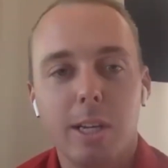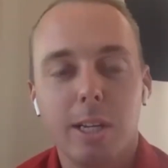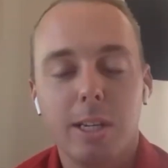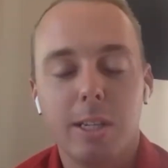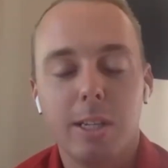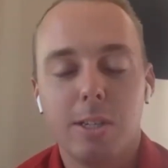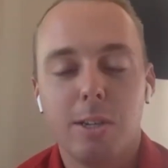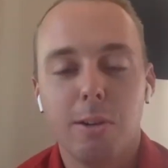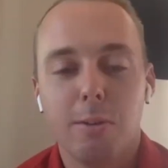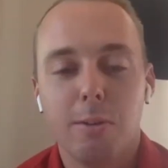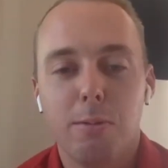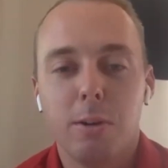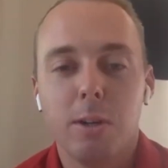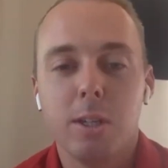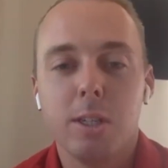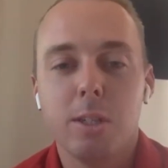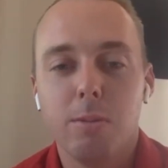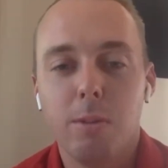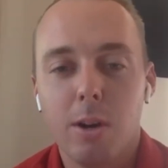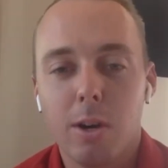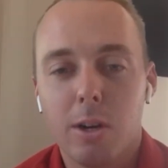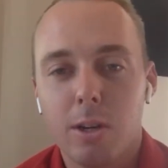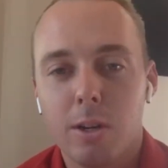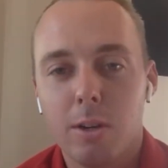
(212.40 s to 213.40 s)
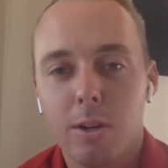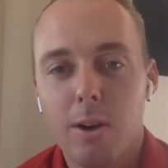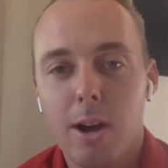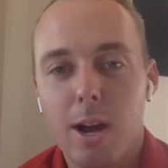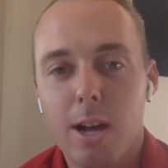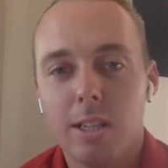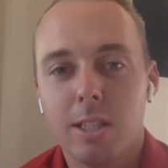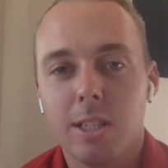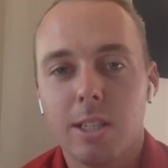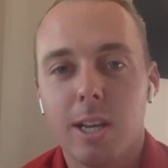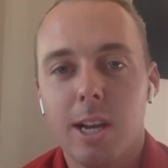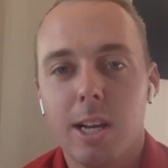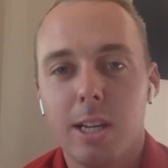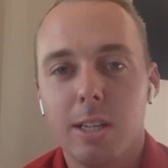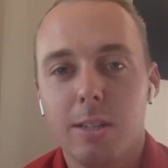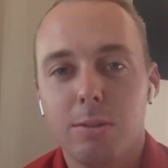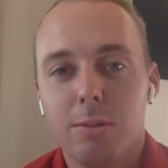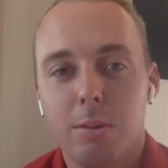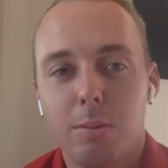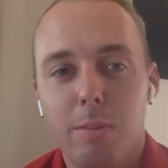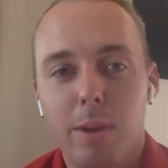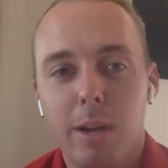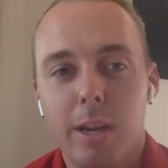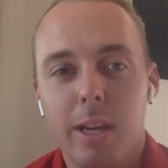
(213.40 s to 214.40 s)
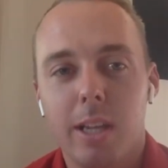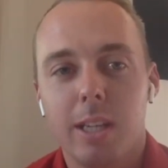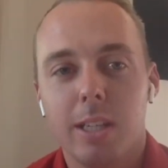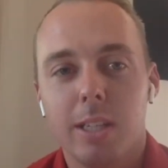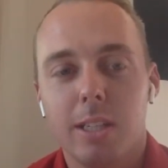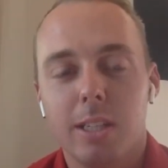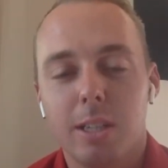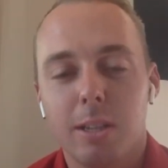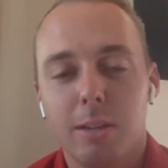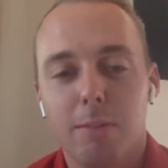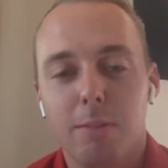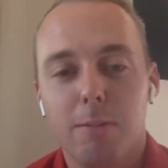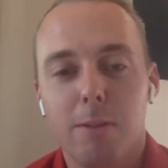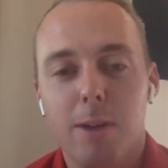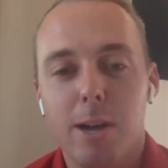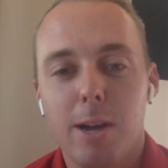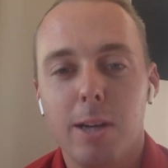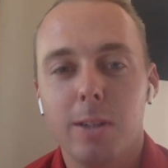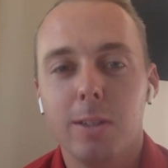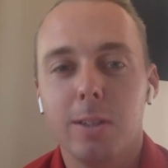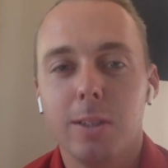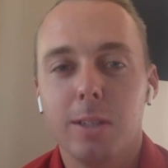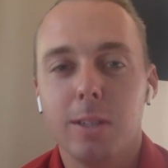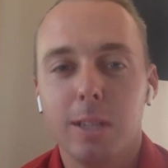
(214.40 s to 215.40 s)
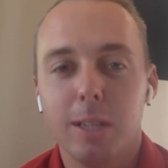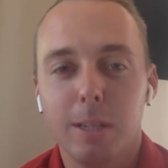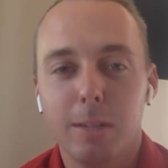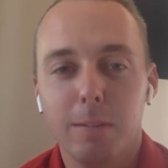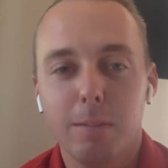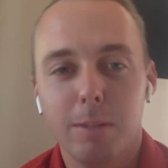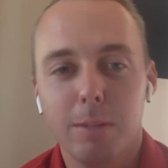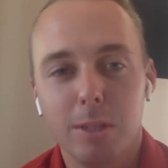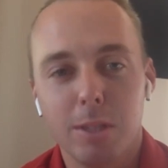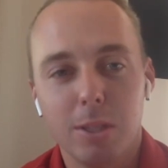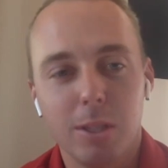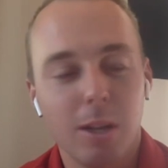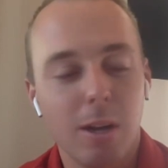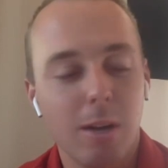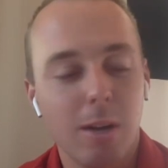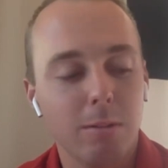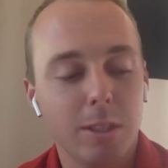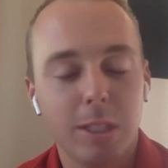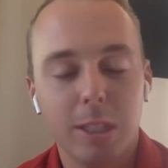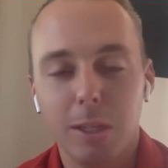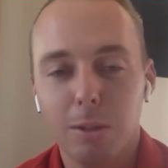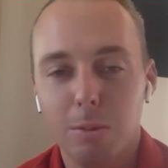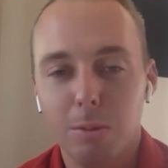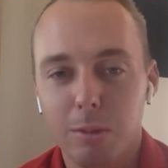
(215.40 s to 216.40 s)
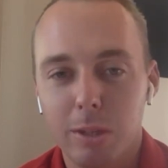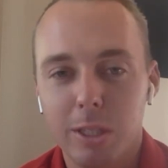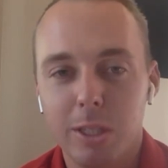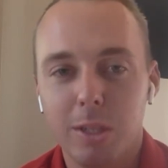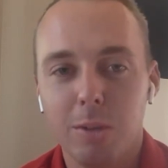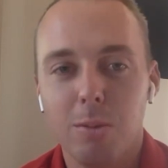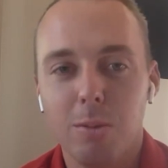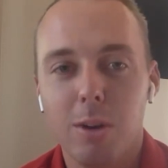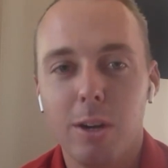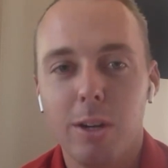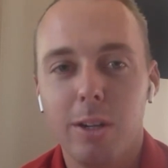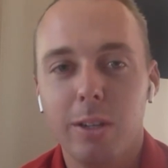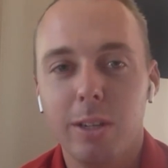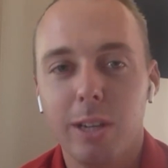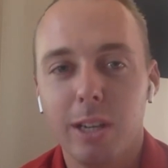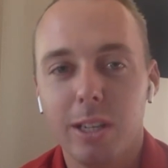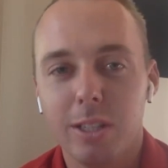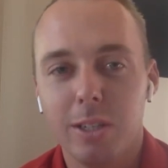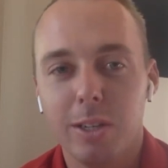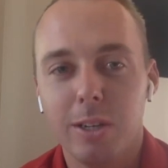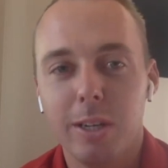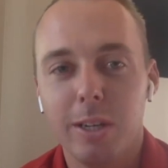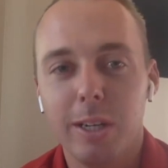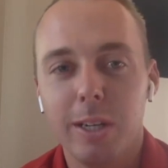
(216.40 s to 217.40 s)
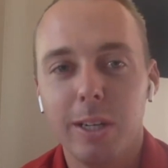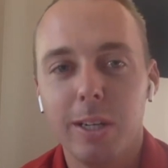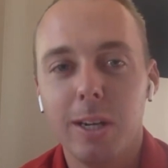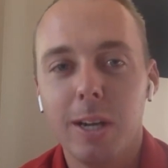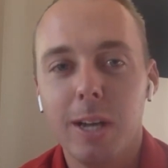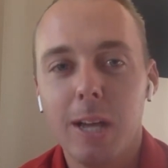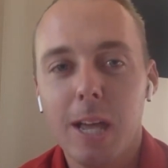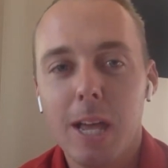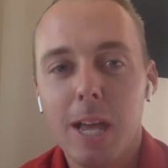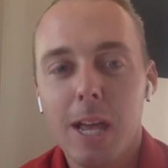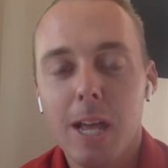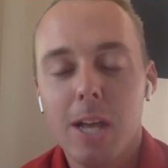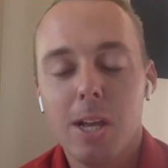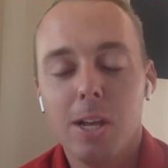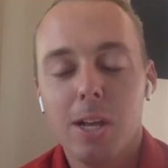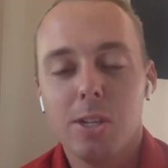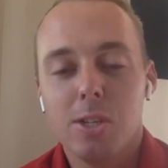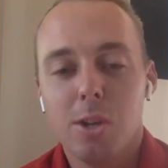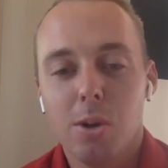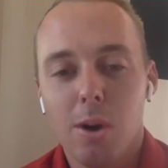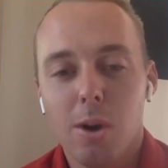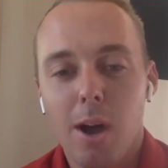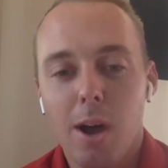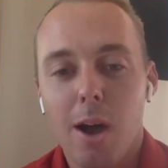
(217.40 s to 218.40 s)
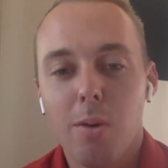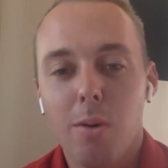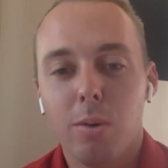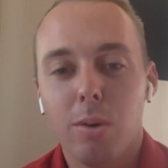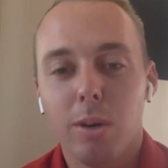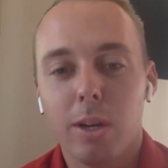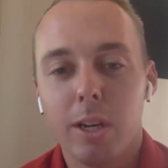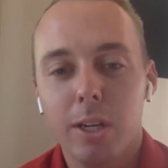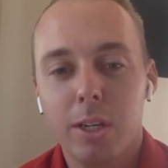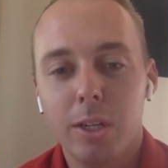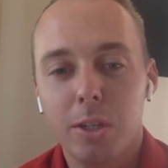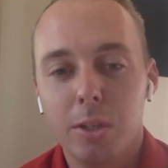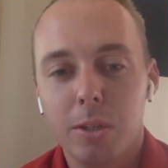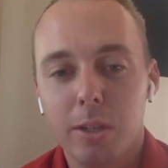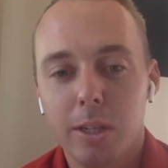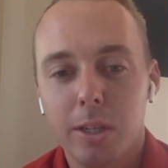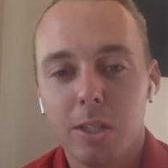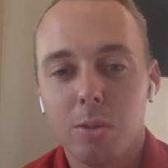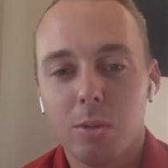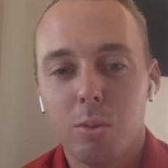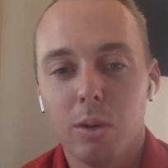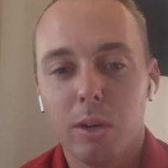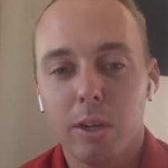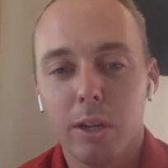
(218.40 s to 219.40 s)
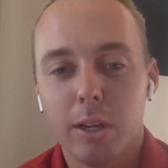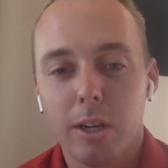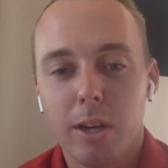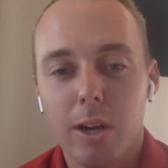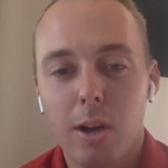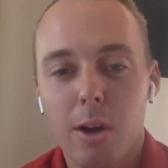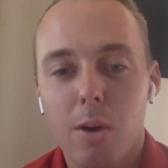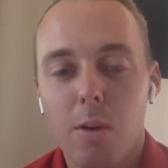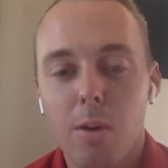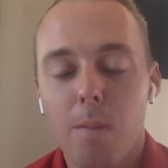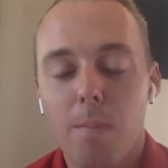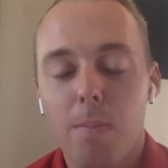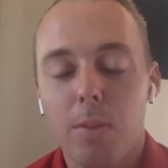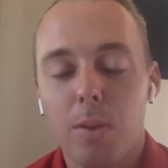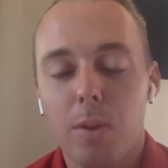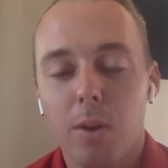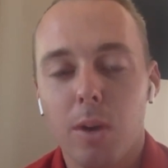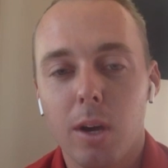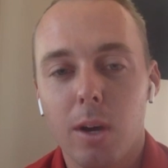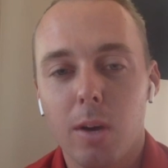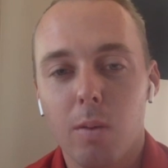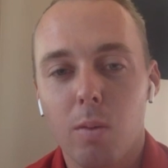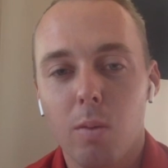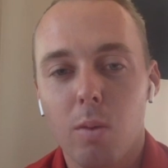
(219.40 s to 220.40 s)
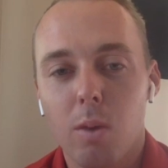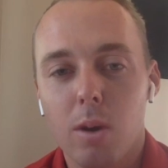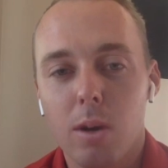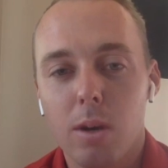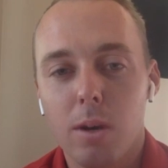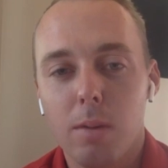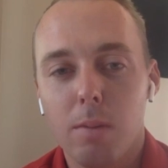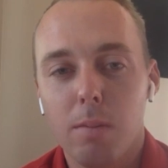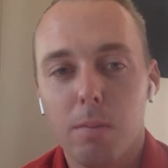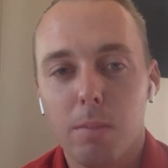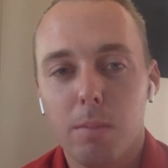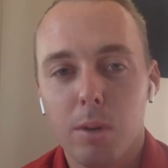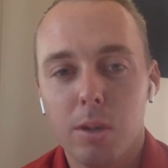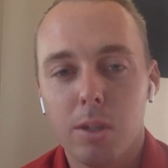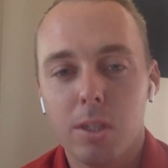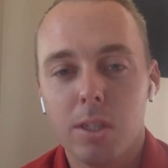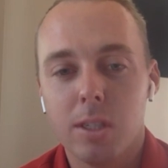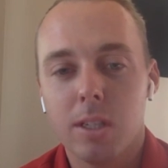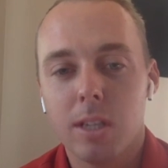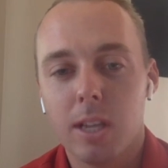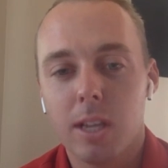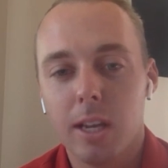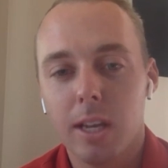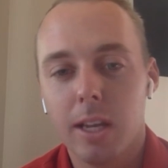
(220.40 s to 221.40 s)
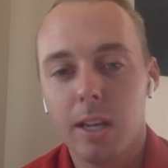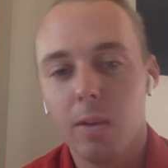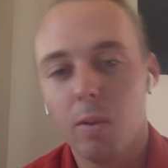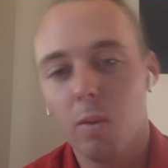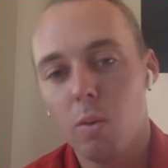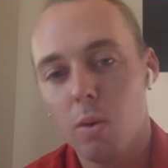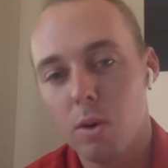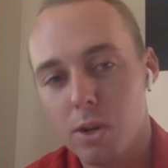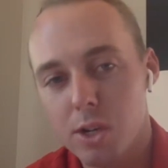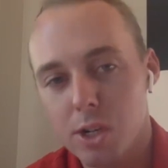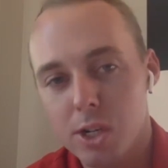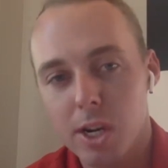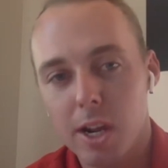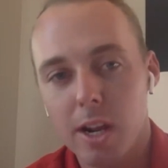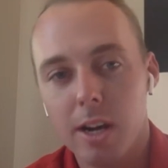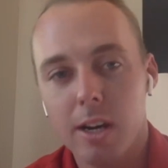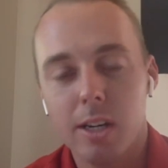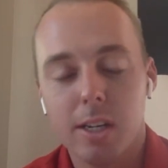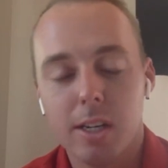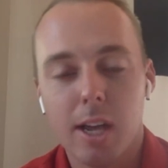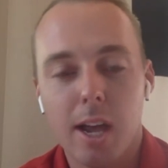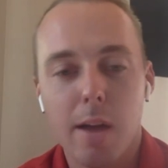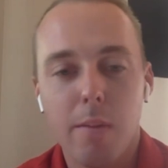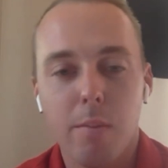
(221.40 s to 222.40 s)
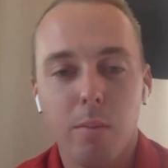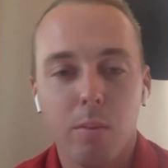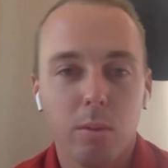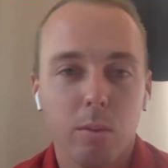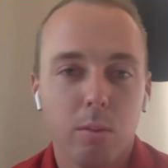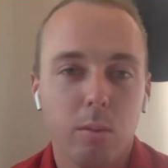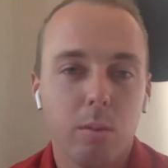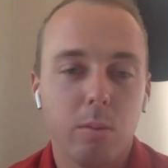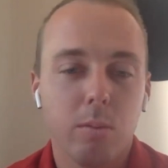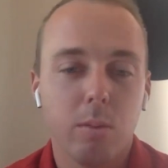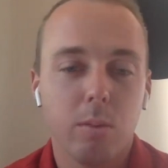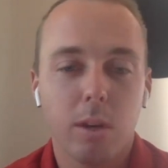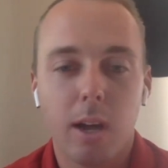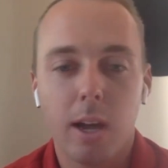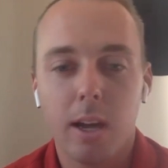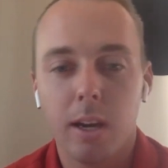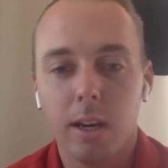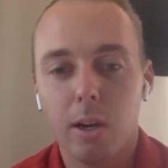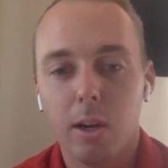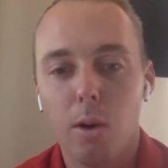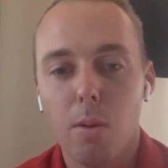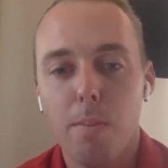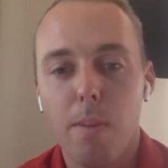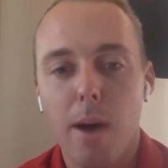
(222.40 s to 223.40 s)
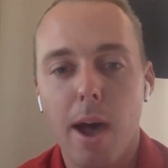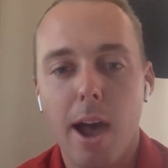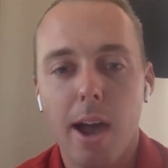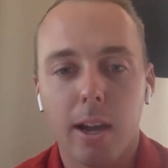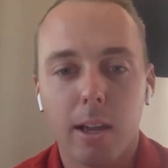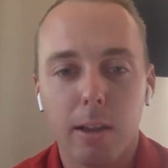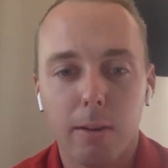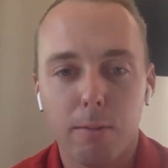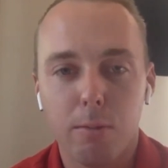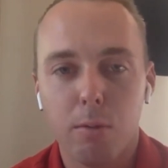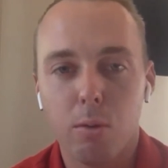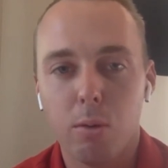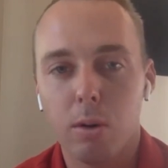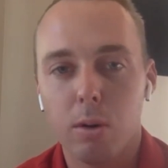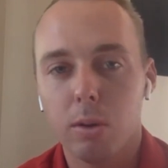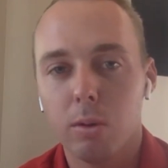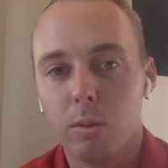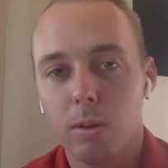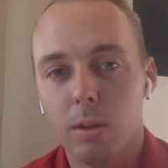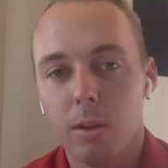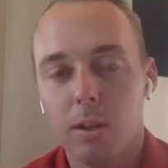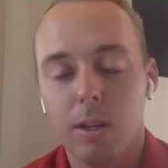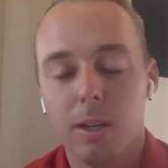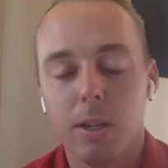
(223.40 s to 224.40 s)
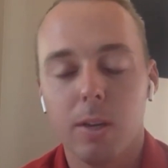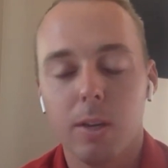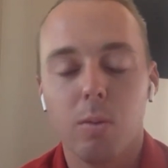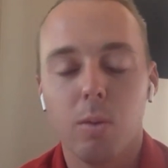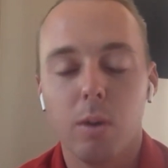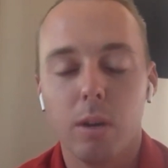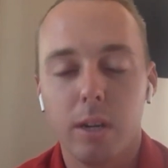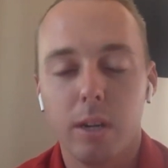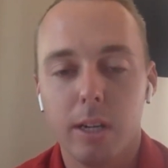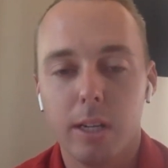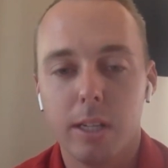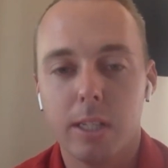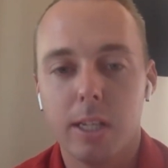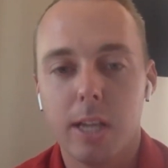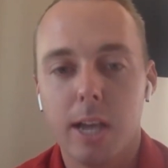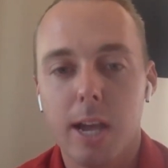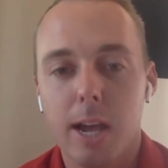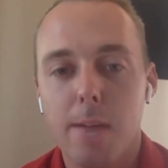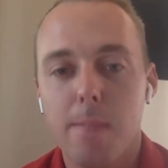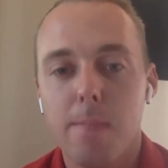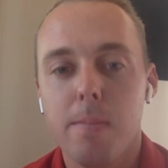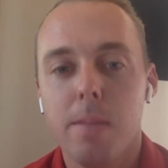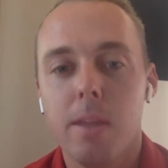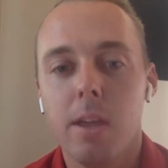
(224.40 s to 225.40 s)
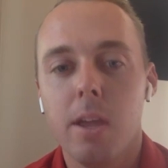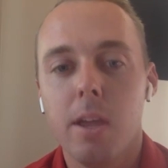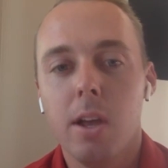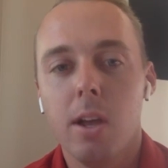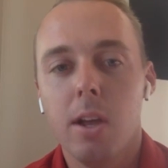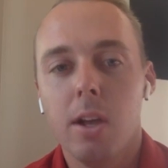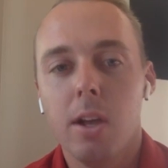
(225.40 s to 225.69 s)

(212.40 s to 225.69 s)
good. So, first of all, congrats, guys, for making it to the final. Um, there's obviously a reason why you guys are here. So, how we're going to do this, we're going to go uh, one person's going to hit one shot at a time. We'll, we'll kind of go back and forth uh, one at a time.